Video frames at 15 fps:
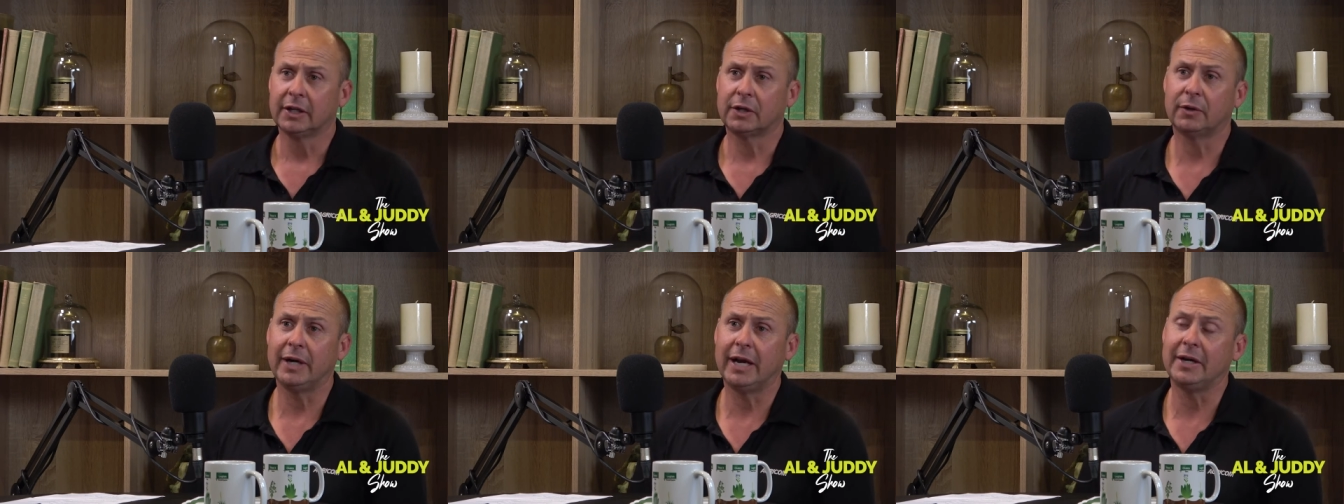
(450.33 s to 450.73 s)

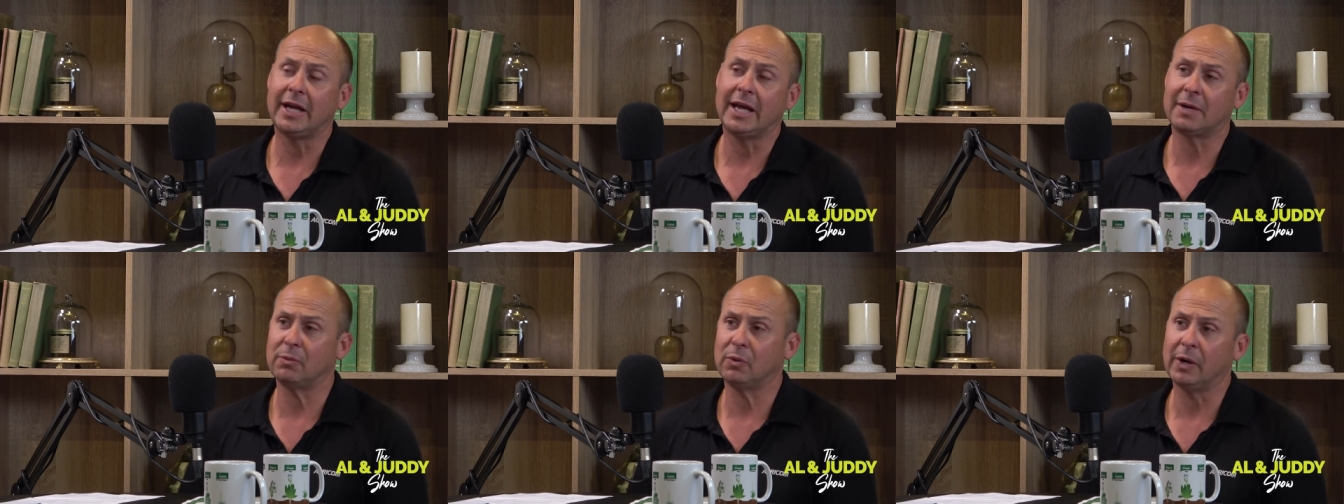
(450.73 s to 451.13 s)

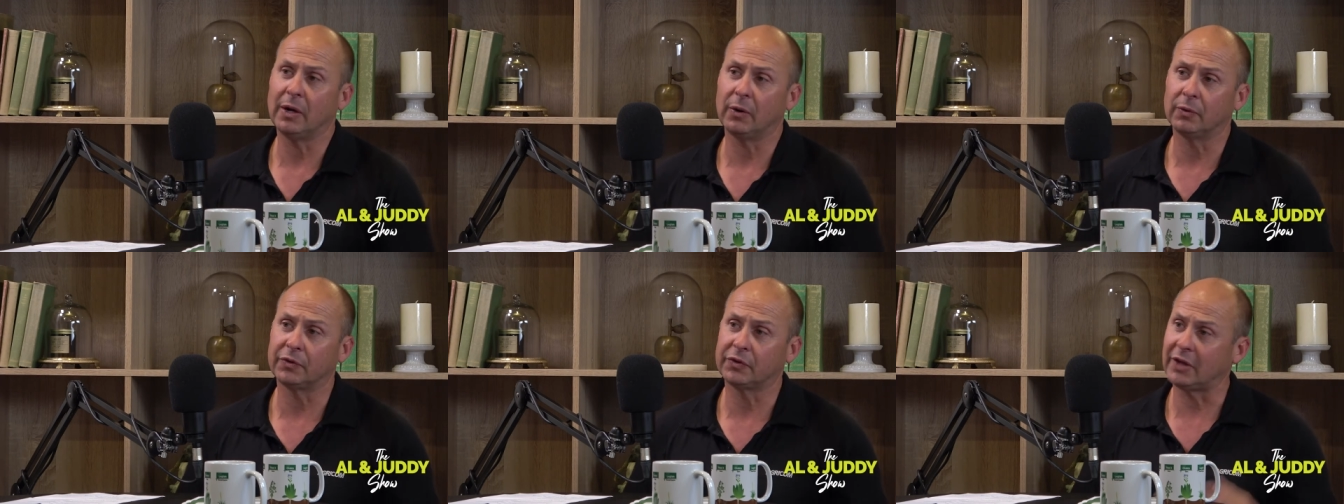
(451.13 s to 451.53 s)
create animal
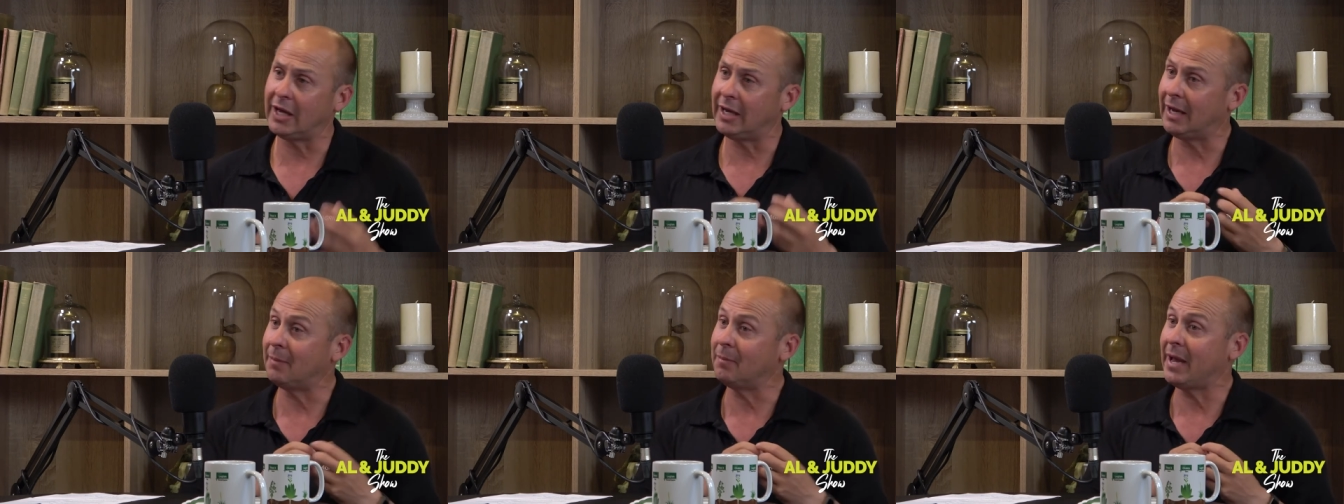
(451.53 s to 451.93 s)
health
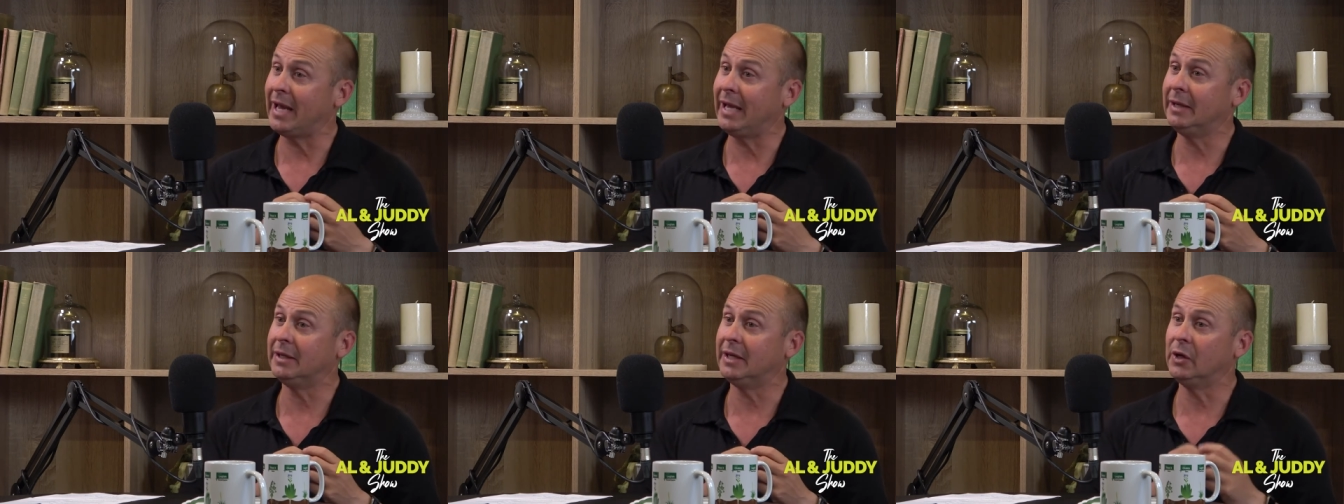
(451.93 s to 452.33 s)

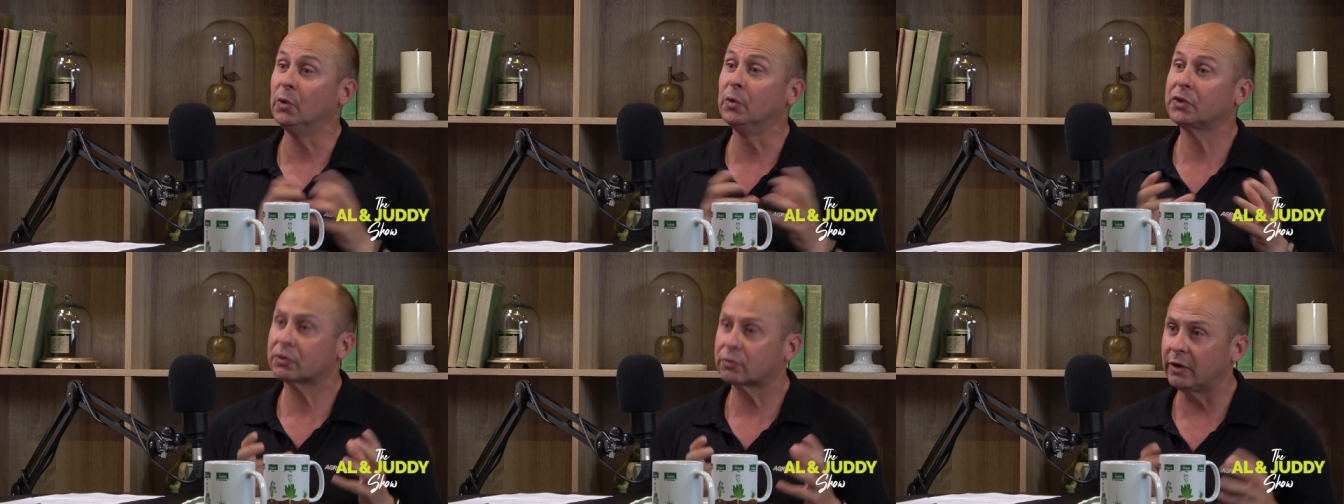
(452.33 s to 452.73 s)
and
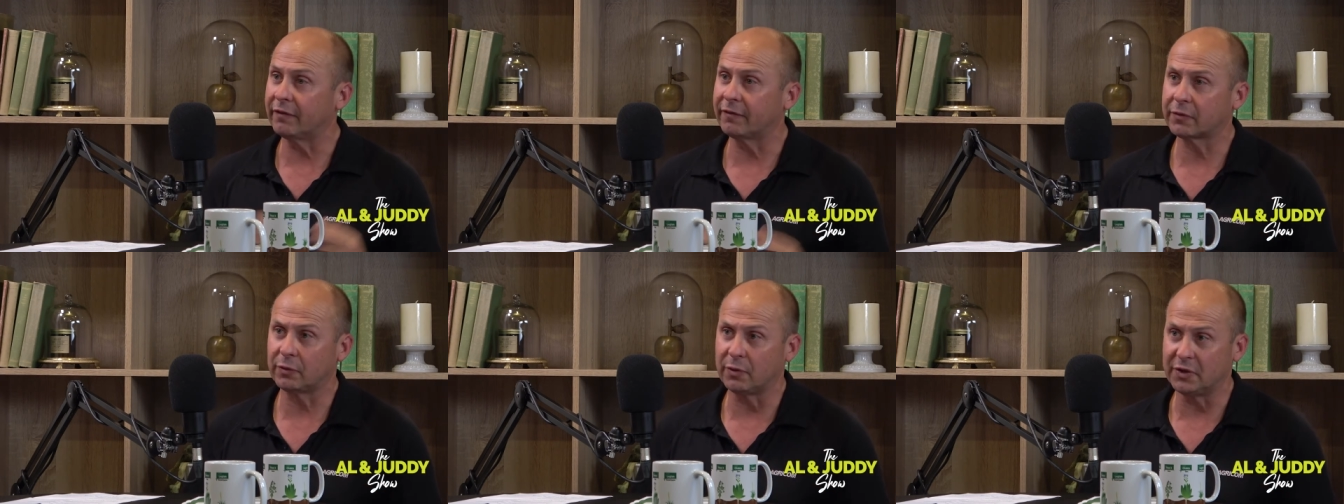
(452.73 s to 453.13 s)
ill
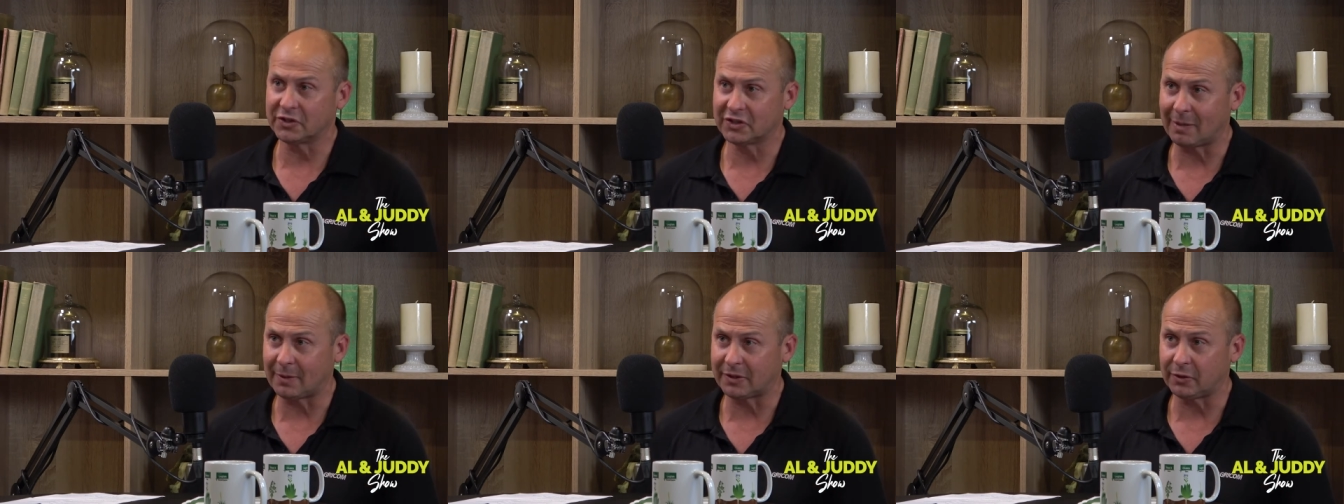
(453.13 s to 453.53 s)
thrift through the
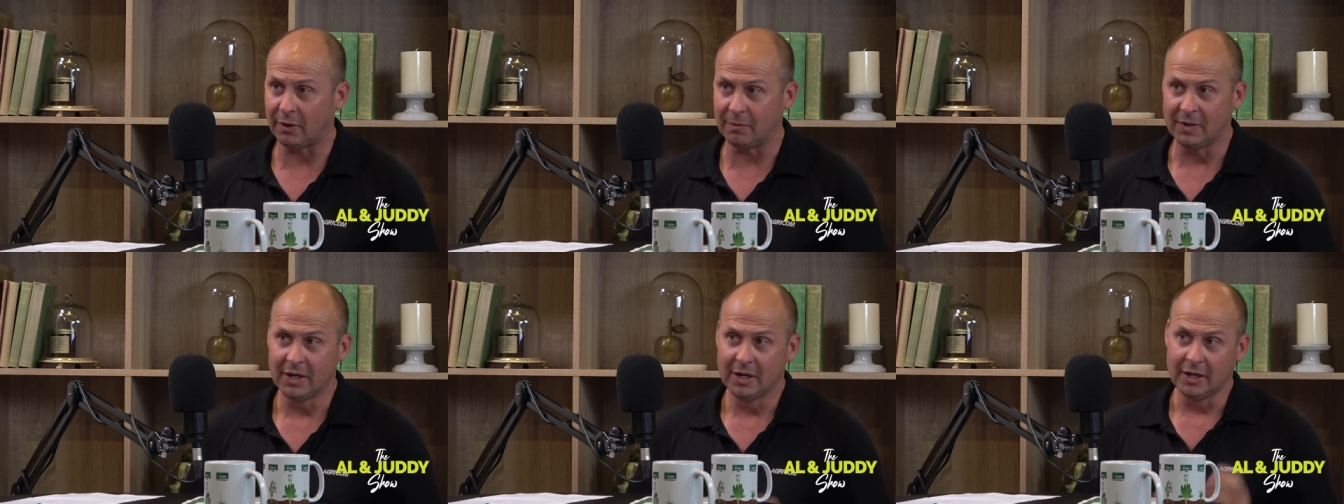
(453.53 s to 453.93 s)

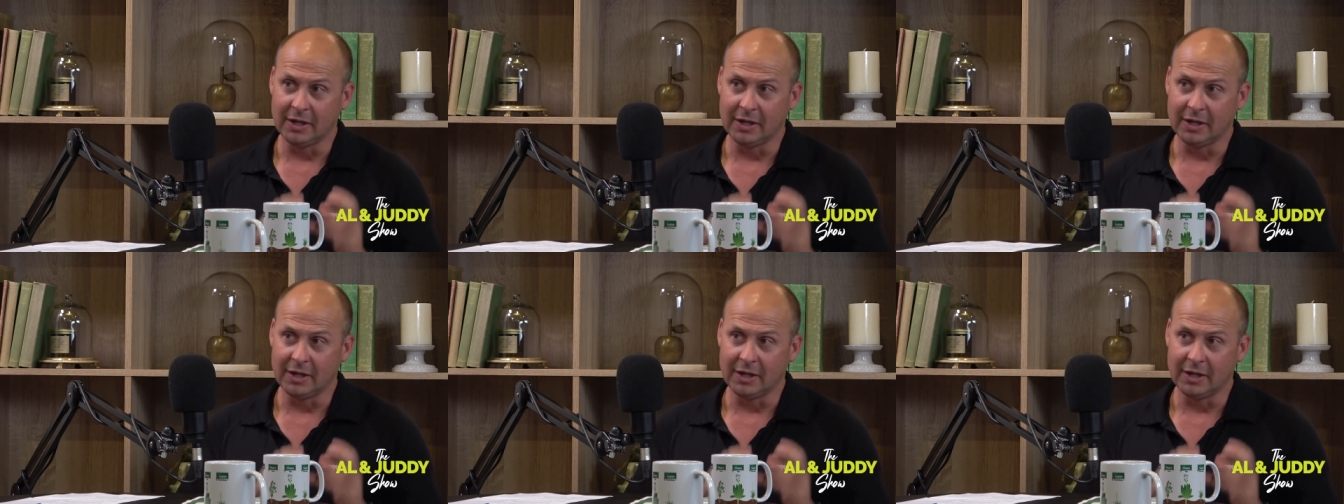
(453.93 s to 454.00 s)
summertime.